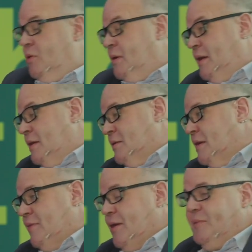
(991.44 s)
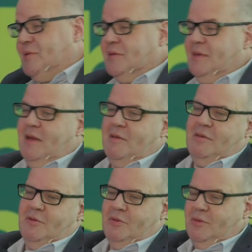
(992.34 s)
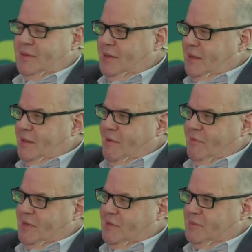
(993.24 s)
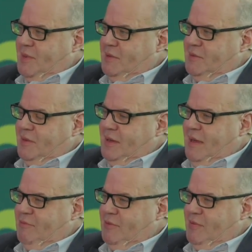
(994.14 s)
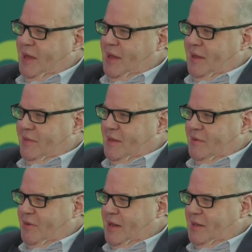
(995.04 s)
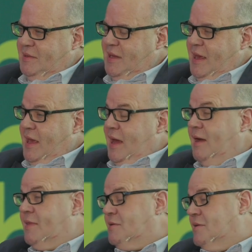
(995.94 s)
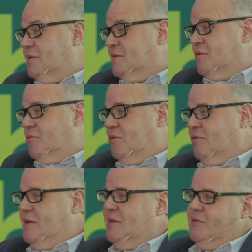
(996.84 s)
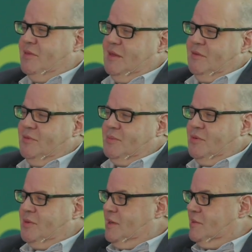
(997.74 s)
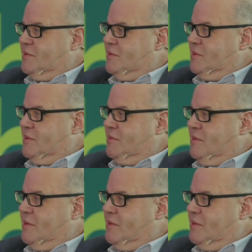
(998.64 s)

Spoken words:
and indeed the opposite. You know, you haven't exposed the level of liar that he really is, and that's an extraordinary new thing for broadcasters. Is